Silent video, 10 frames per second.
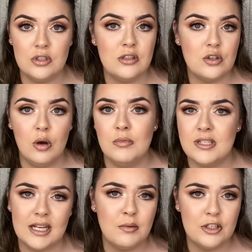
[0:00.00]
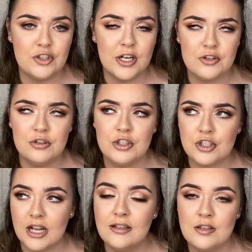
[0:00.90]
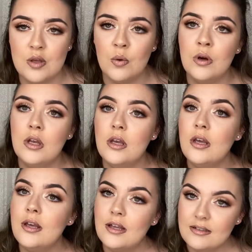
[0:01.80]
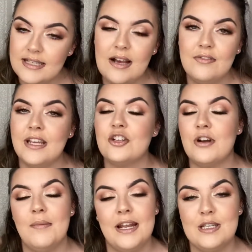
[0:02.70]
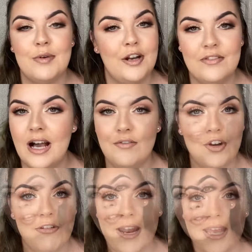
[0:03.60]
It's almost like a moisturizer on your skin. So definitely try Bite to Brown if you haven't already.